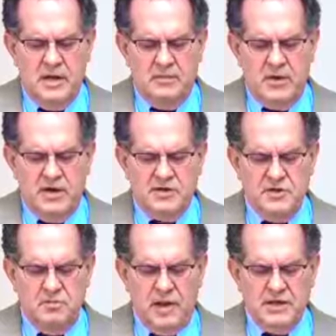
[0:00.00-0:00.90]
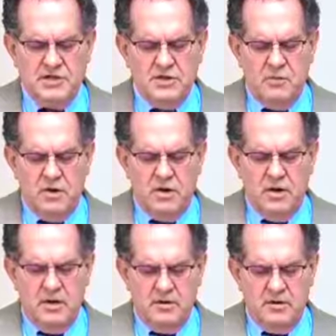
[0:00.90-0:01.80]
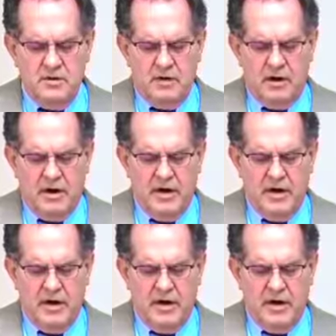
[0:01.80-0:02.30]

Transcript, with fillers: And I pray that you bless your word to our